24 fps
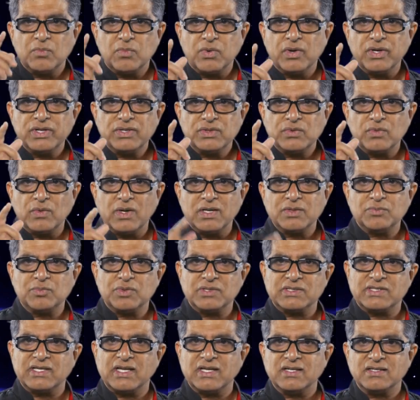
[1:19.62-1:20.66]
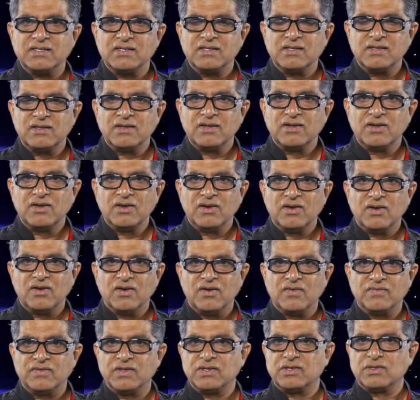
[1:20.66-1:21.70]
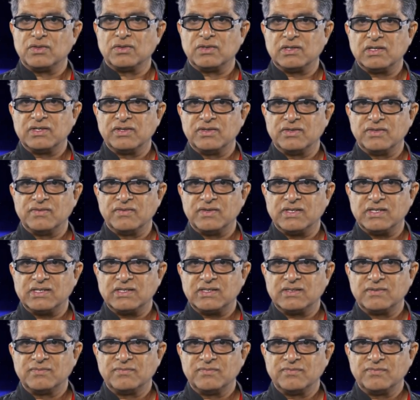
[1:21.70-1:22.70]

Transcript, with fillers: 0.1% of the total universe.